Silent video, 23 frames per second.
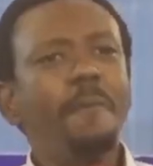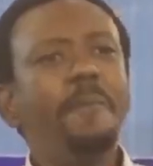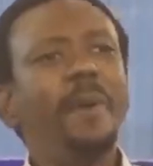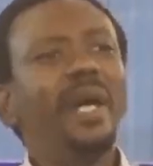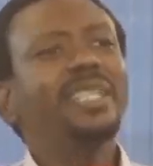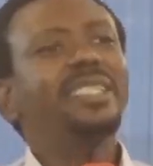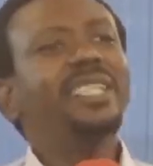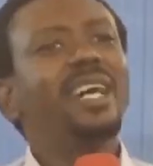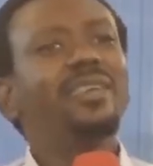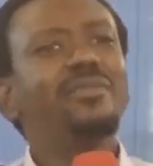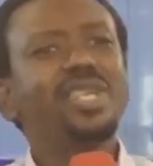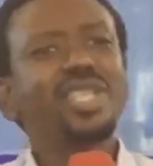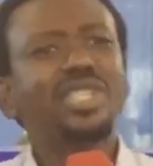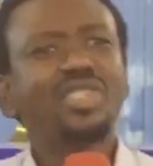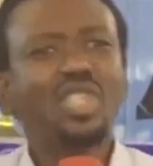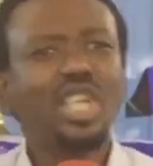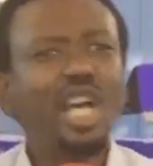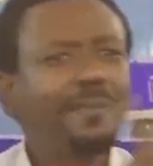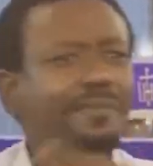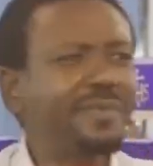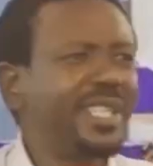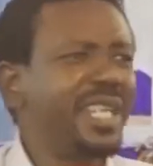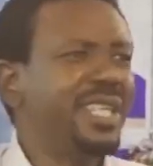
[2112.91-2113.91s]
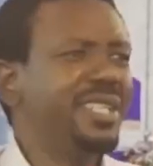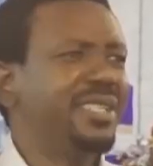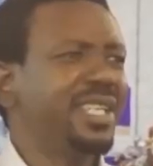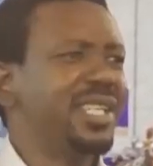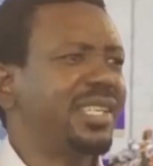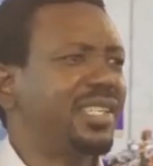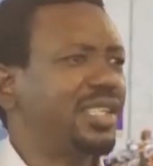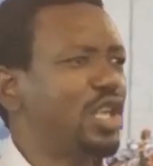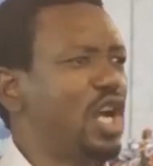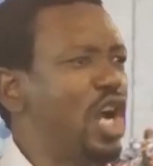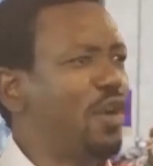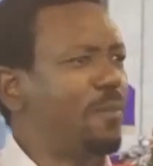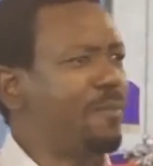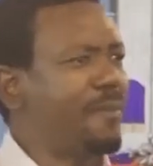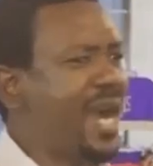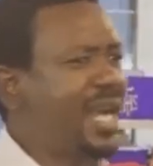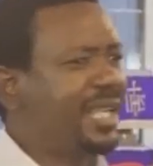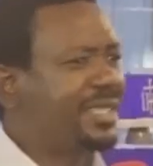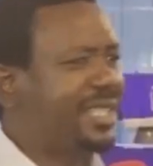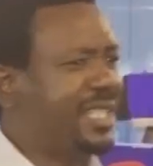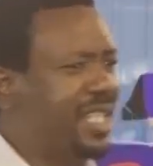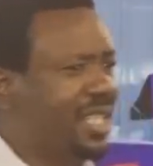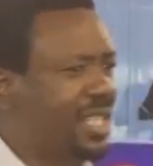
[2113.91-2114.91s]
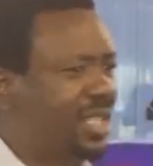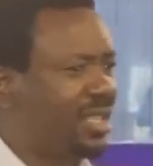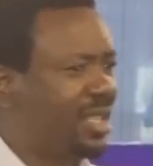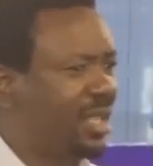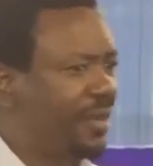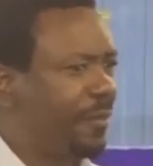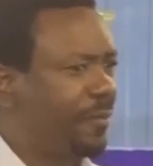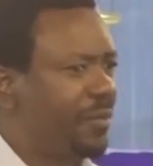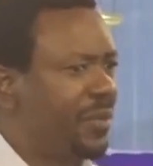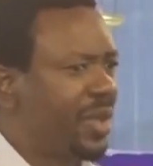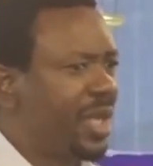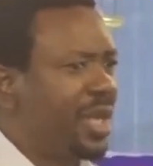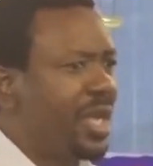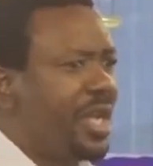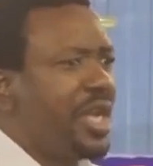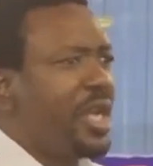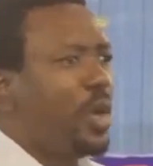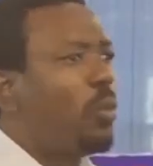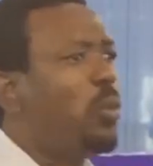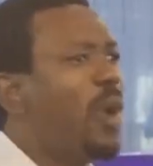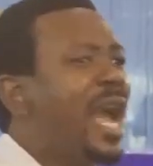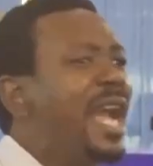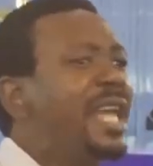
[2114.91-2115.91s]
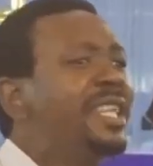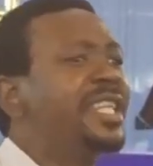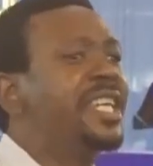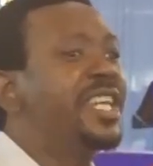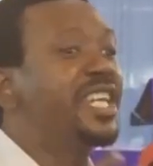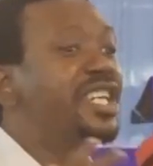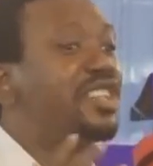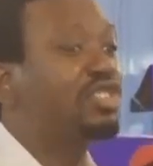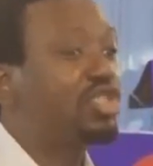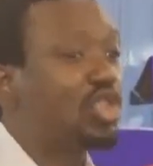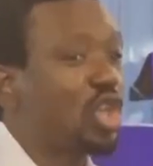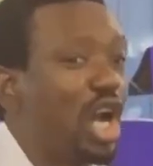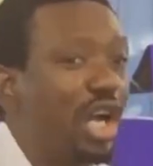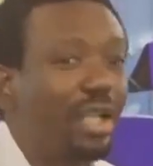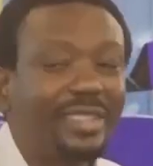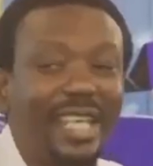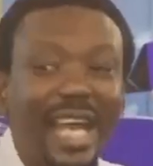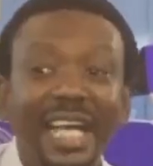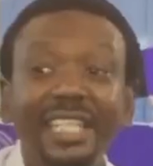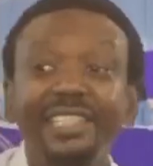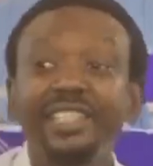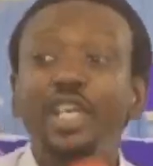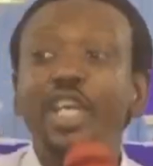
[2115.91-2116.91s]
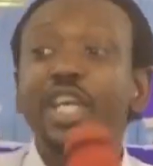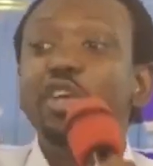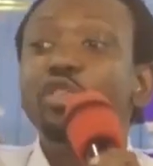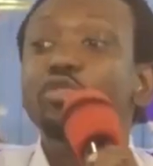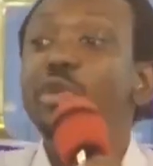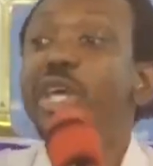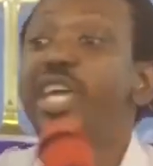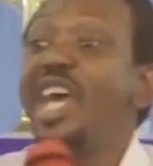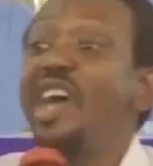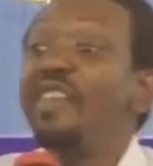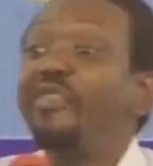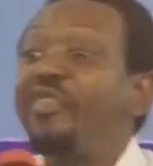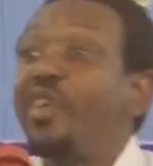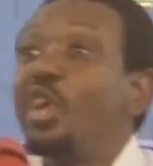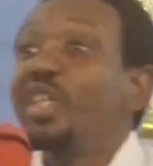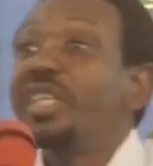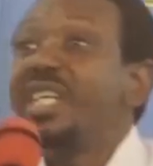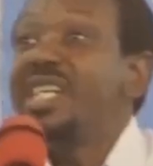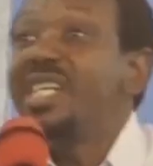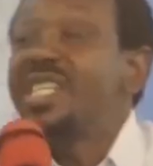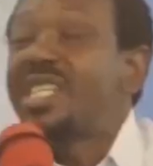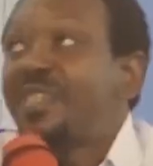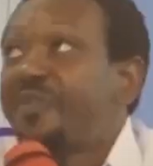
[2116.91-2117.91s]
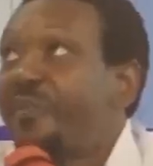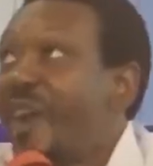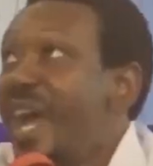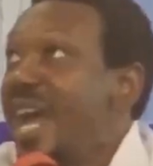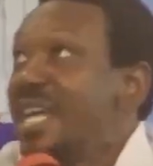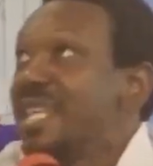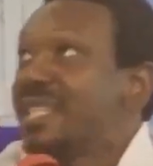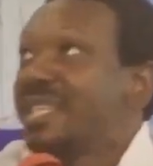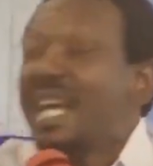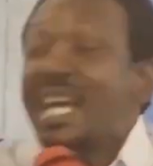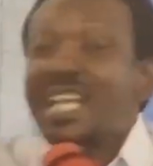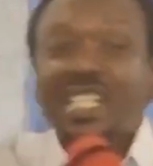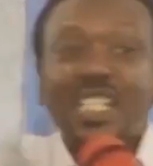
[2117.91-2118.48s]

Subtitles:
But there is something this young man did. When he saw that even his friends